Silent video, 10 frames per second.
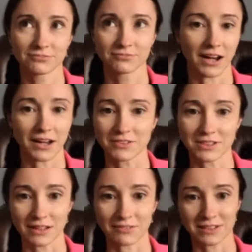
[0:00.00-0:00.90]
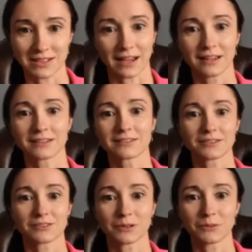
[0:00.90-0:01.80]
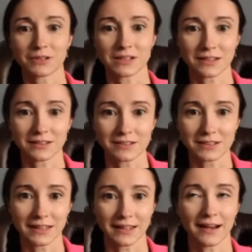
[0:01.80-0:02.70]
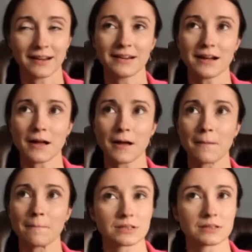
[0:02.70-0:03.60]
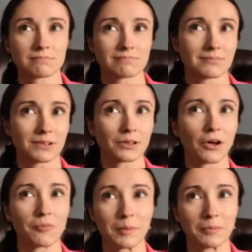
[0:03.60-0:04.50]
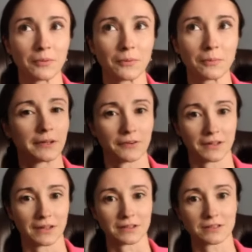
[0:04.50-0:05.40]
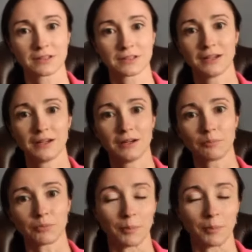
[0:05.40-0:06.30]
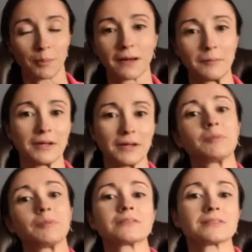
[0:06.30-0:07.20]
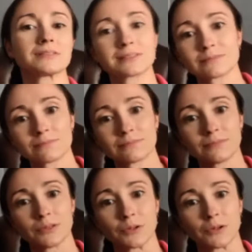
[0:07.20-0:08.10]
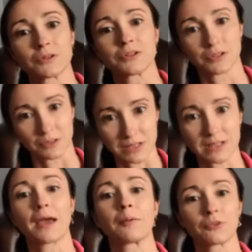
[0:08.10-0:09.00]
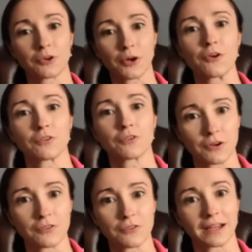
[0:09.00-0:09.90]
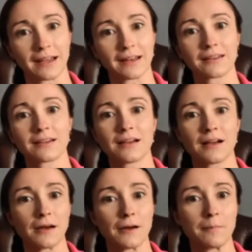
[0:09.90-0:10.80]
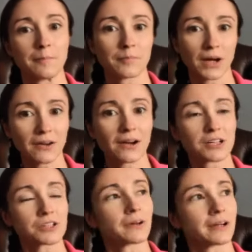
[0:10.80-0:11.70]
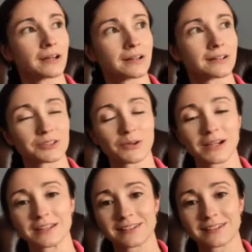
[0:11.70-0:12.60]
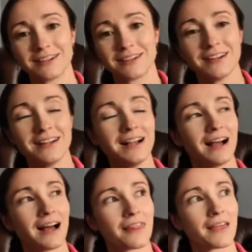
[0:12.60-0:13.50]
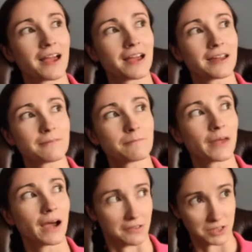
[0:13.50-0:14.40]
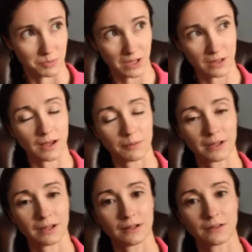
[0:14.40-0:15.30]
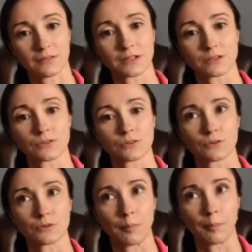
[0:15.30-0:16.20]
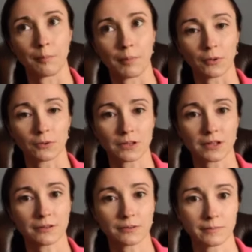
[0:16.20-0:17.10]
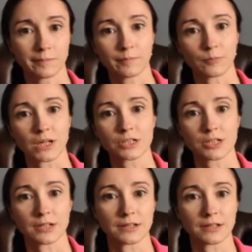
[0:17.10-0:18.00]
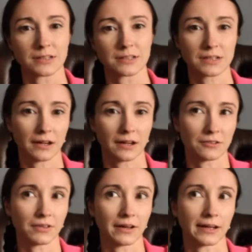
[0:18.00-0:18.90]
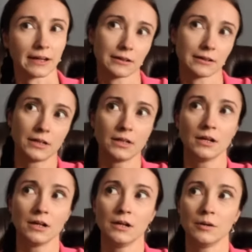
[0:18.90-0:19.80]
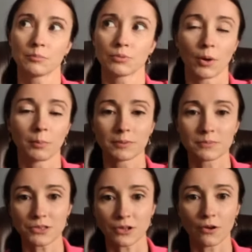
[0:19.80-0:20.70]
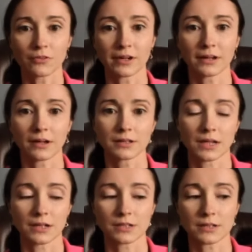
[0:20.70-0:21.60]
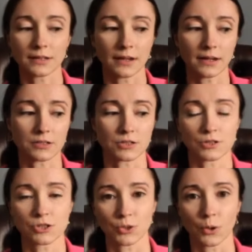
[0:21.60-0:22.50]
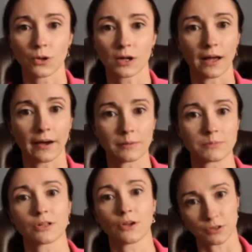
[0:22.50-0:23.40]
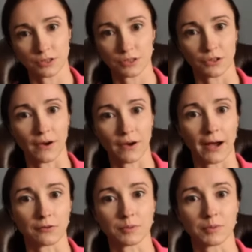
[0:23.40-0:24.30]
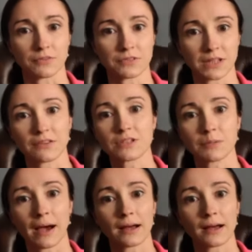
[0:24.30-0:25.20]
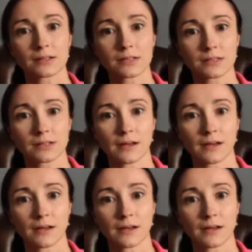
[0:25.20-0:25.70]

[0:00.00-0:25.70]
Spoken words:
5 to 7 seconds or something ridiculous like that. A lot of people don't think it's proper climbing because, you know, you're doing the same route over and over again. But I quite enjoy it and it's quite addictive. And then after speed climbing, they do boulder, which is kind of like problem solving, essentially. It's just short climbs close to the ground above safety mats.